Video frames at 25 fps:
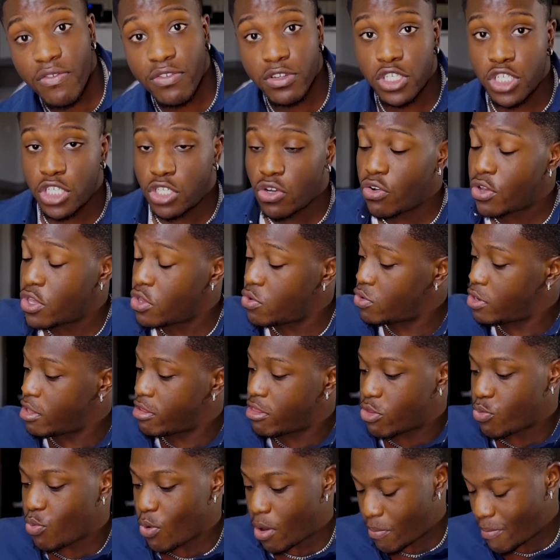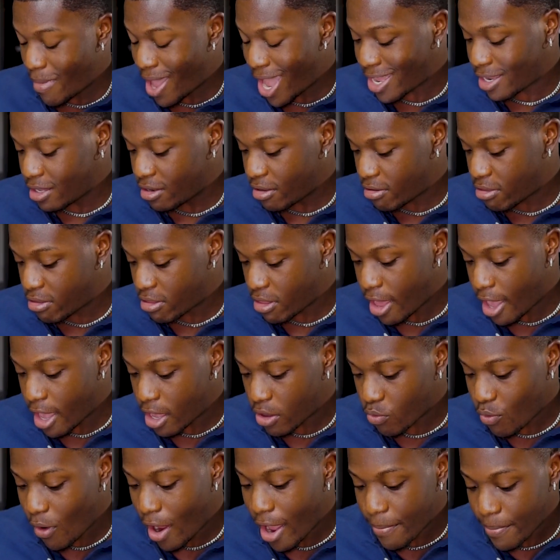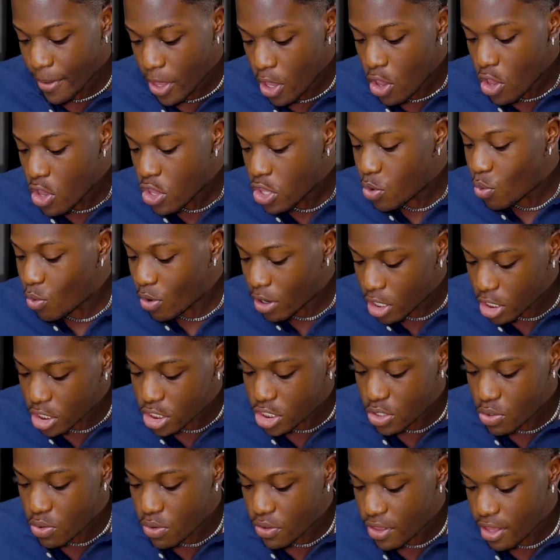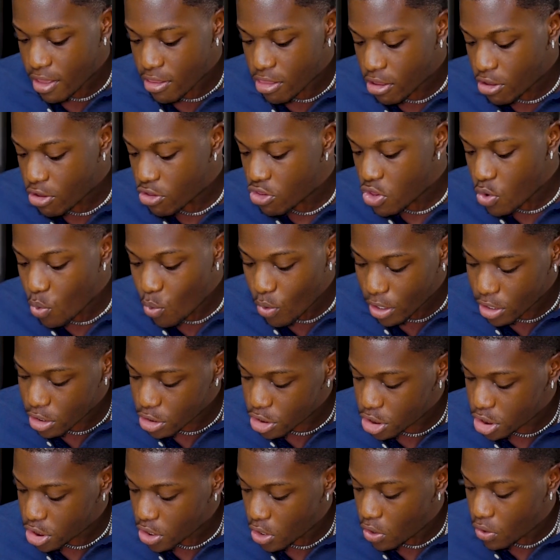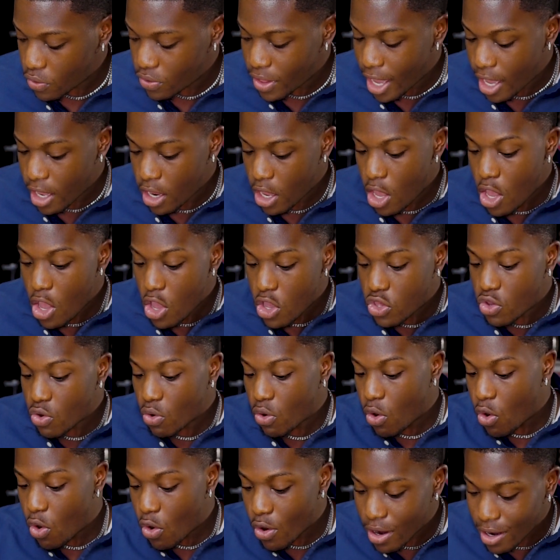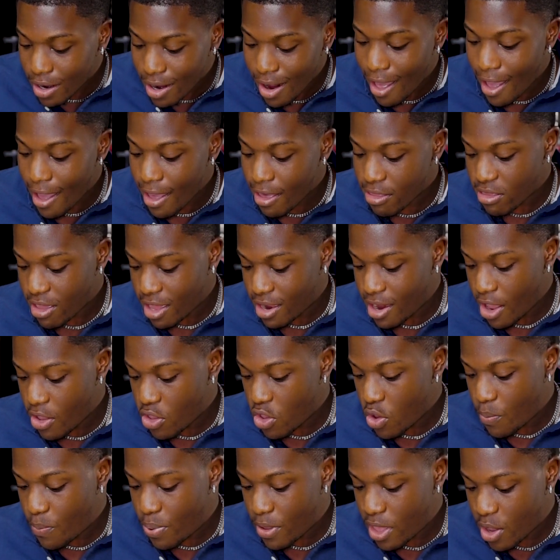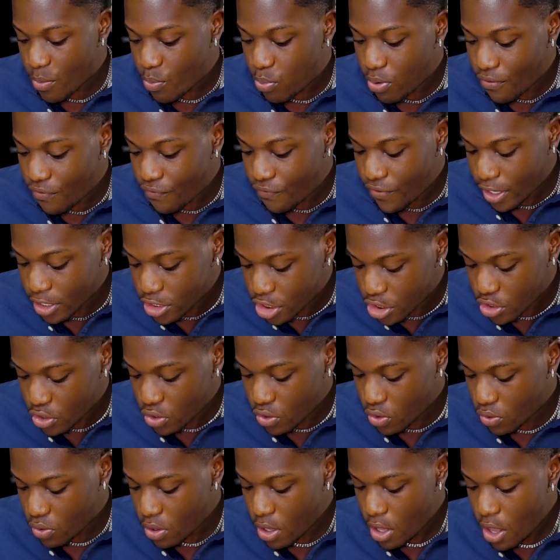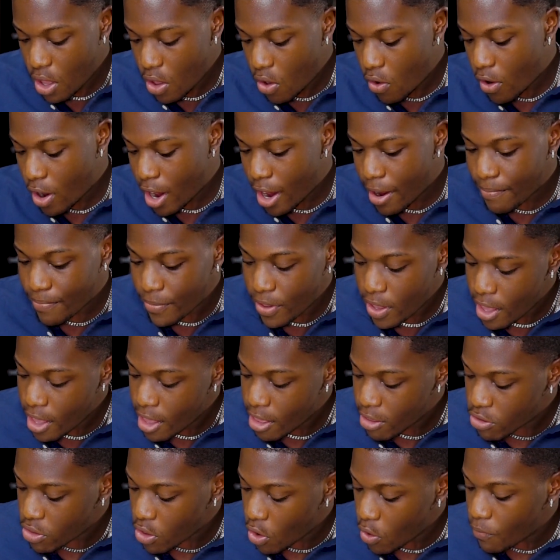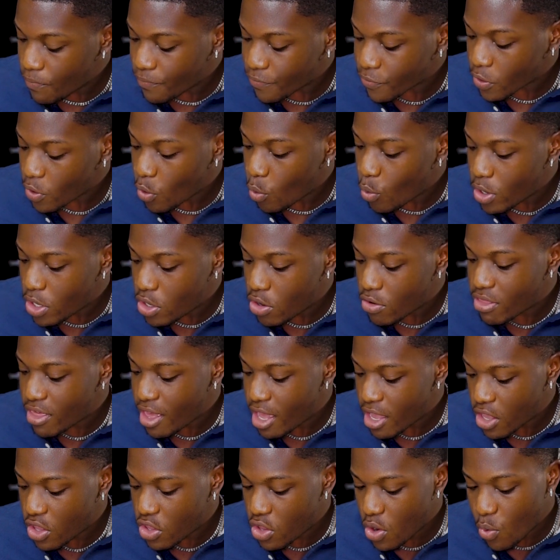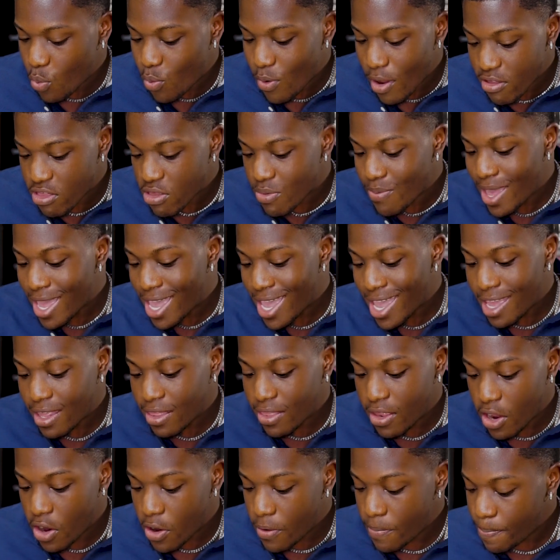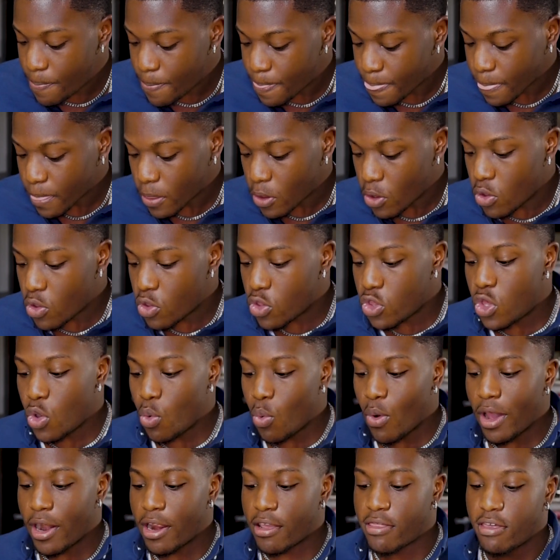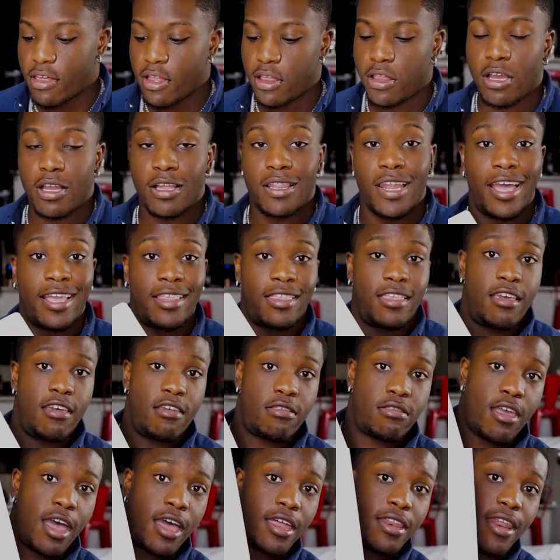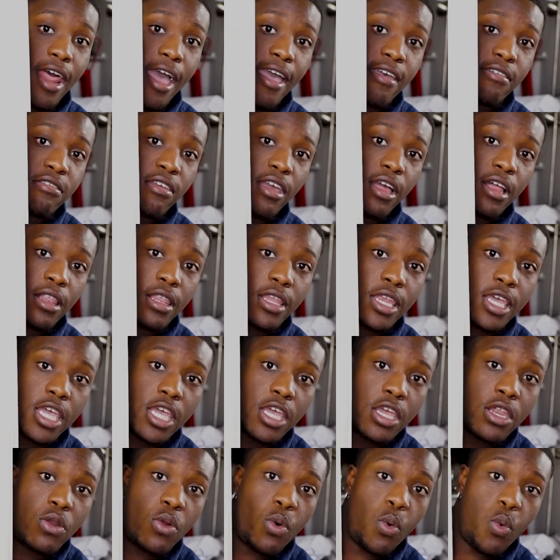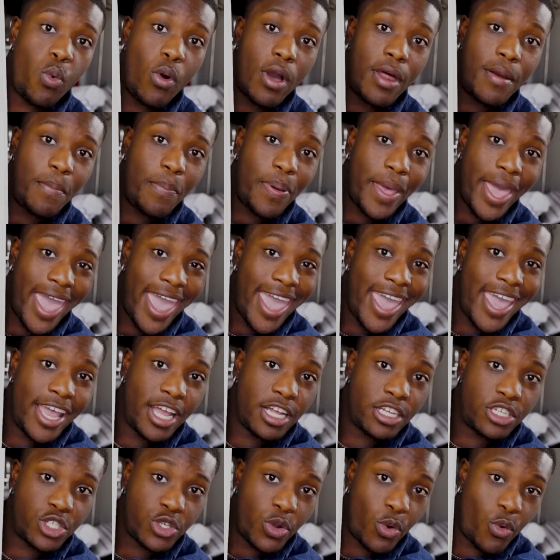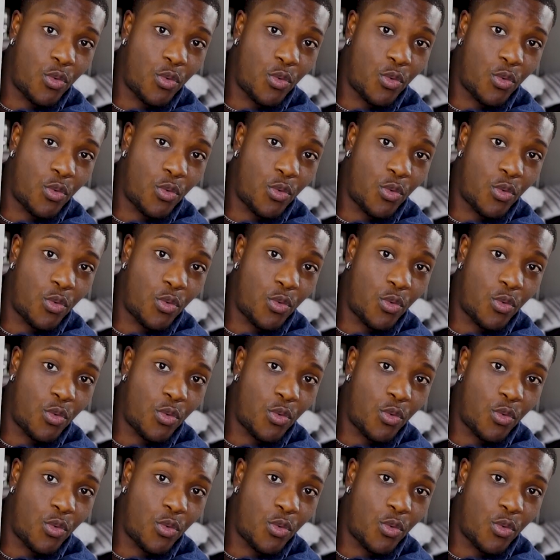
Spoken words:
even show you. This is what mine looks like, right? You want to do this because you want to show that you're organized and that you're being professional, all right? So when you're taking your resume in there, you want it to look like this, a nice clean one-page